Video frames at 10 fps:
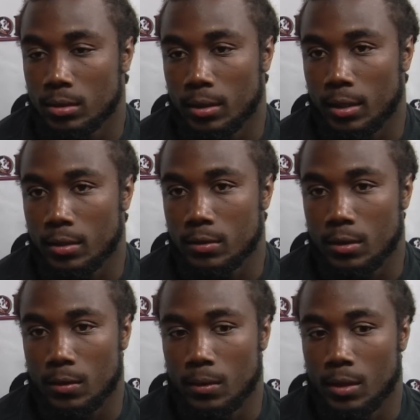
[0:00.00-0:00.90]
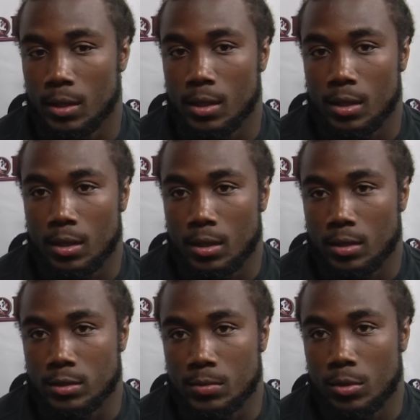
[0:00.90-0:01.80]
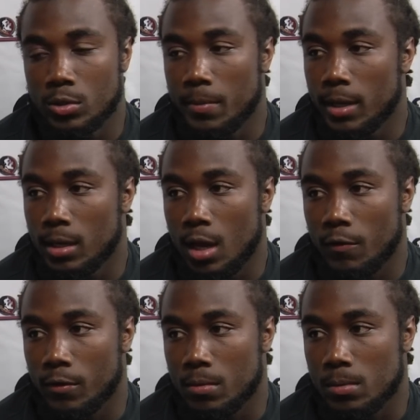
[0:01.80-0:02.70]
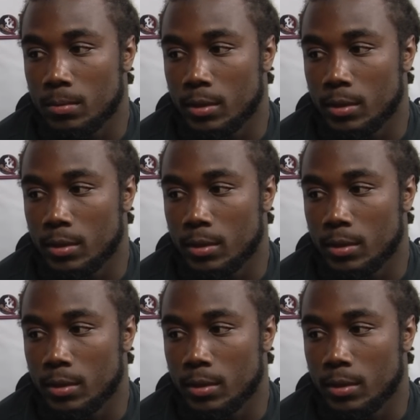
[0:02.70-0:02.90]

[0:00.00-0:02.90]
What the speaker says: And, you know, Jimbo demand a lot from him.